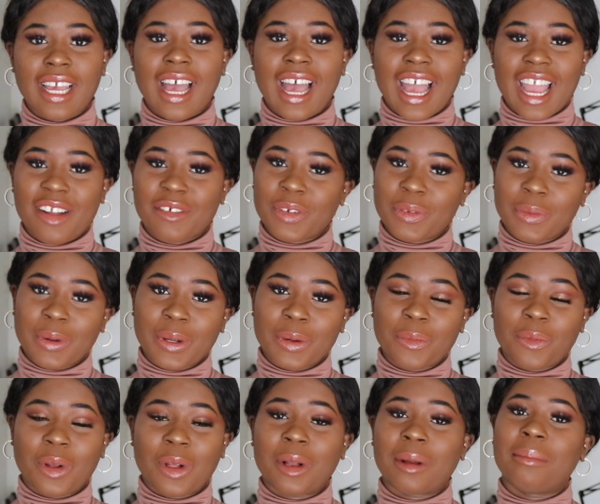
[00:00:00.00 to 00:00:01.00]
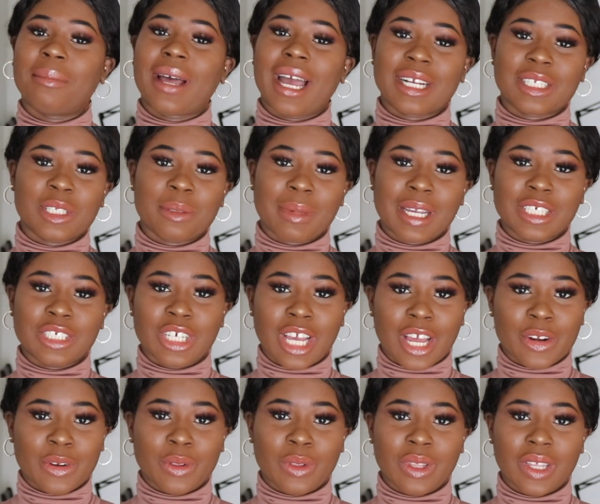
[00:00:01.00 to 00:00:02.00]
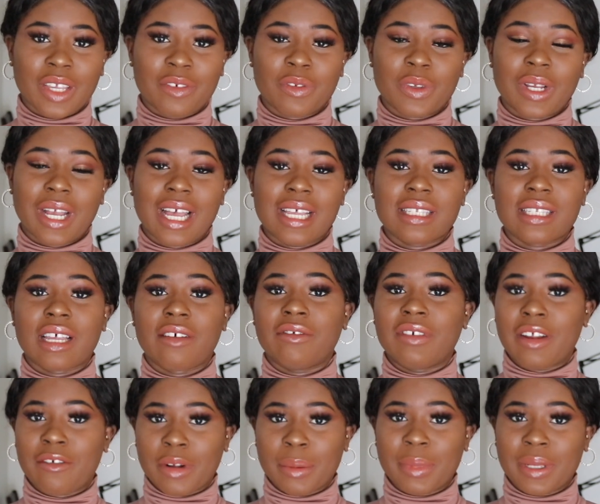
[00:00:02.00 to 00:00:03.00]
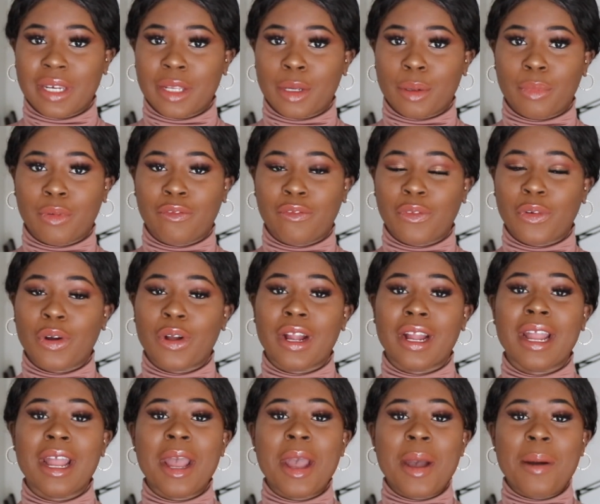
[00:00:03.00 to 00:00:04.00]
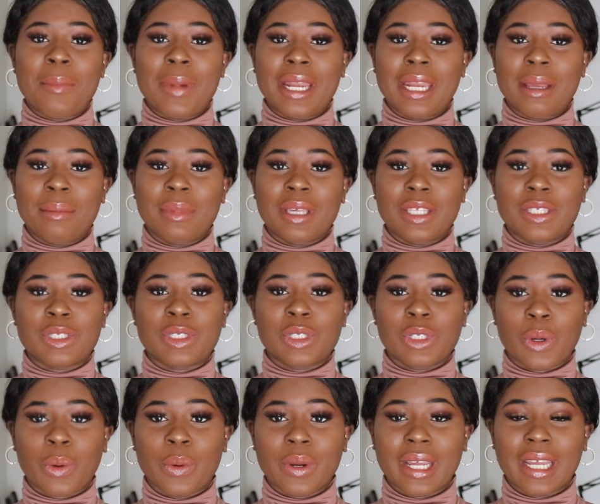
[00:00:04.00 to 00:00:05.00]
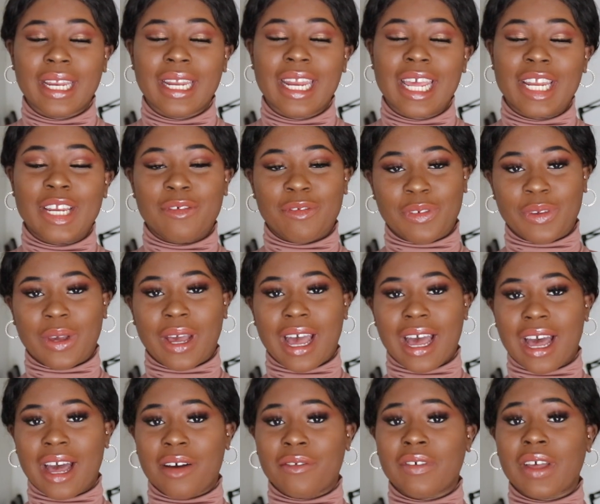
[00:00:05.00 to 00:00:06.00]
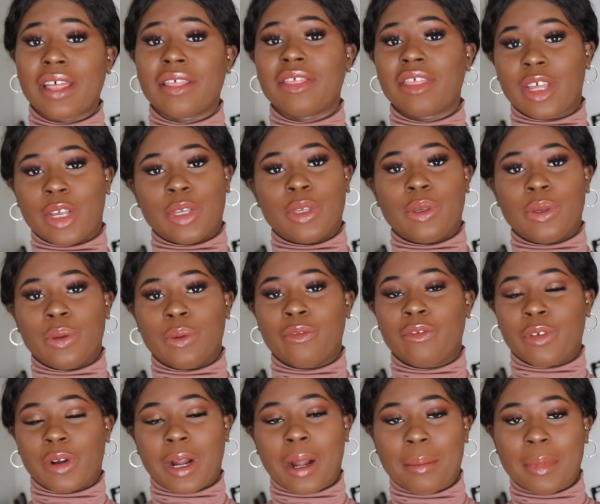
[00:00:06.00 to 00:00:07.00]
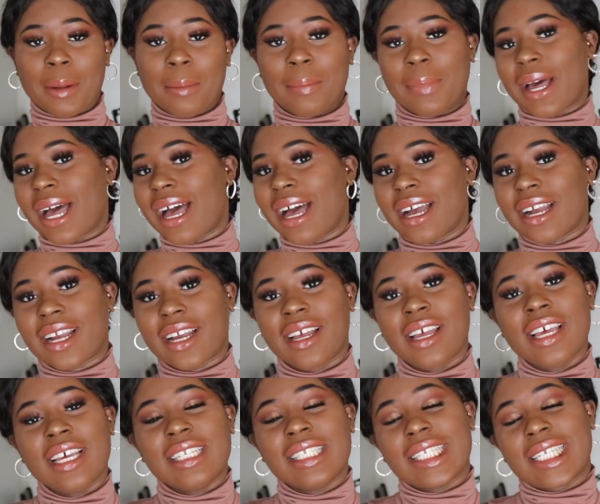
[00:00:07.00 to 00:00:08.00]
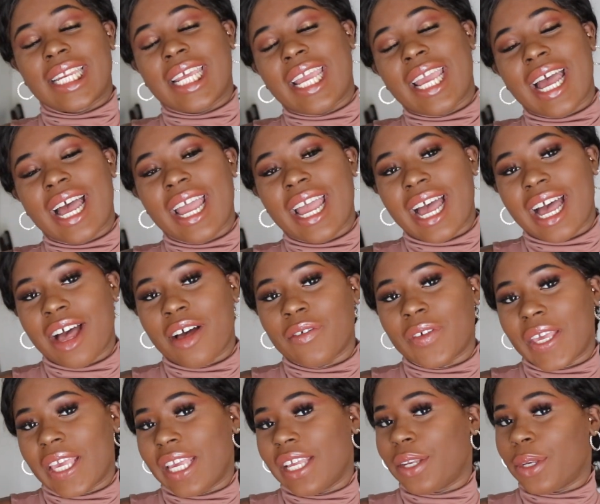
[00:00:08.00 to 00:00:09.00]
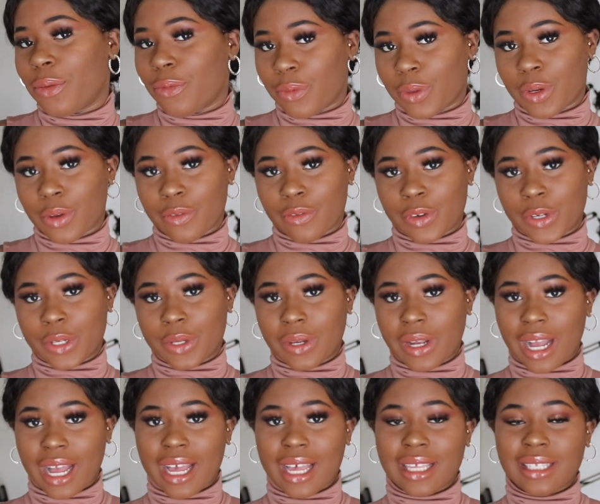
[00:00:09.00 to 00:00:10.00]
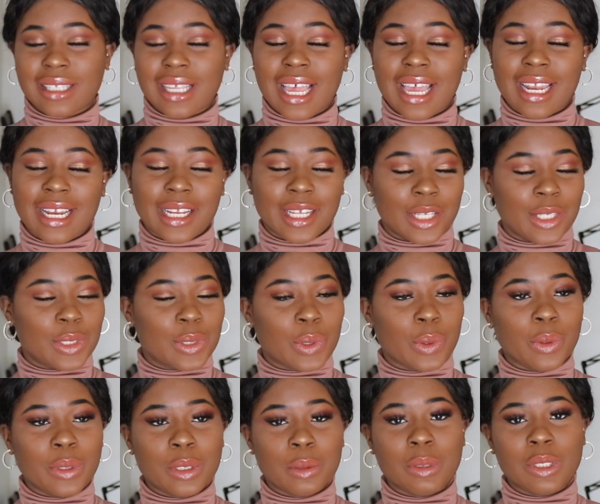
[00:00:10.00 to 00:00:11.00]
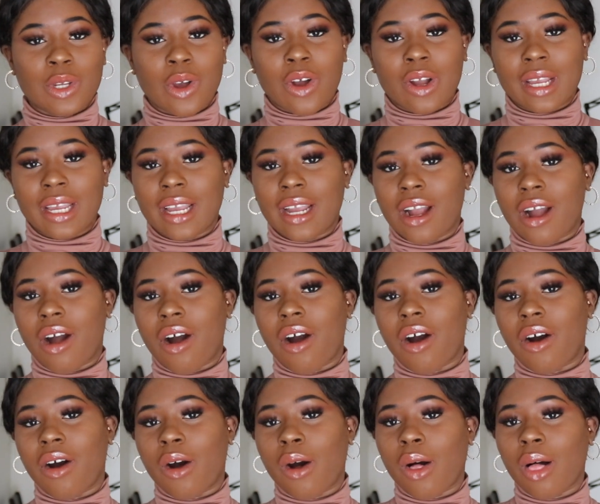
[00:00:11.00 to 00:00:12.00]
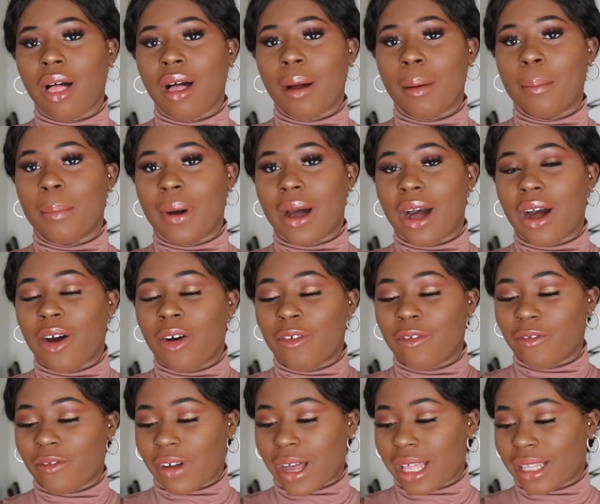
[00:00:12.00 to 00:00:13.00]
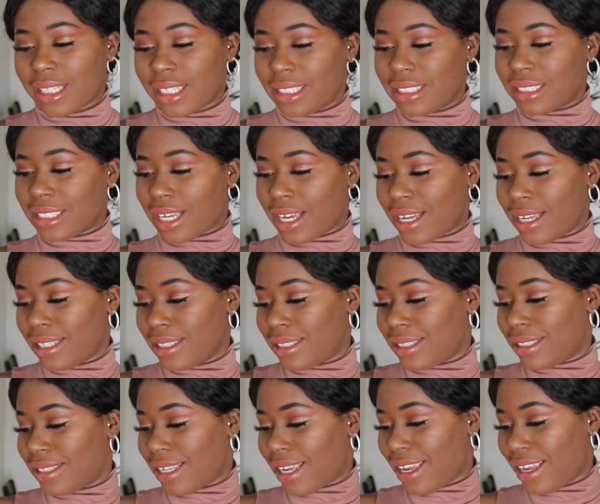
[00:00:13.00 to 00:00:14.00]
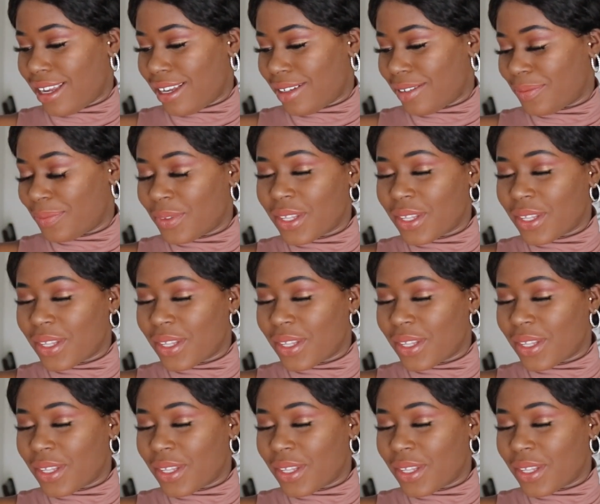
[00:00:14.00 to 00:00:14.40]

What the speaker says: Hi everyone, welcome back to my channel. If you guys have never been here before, my name is Toden, and if you have, thank you for coming back. Today I have a new video for you guys, and it is going to be talking all about Valentine's Day.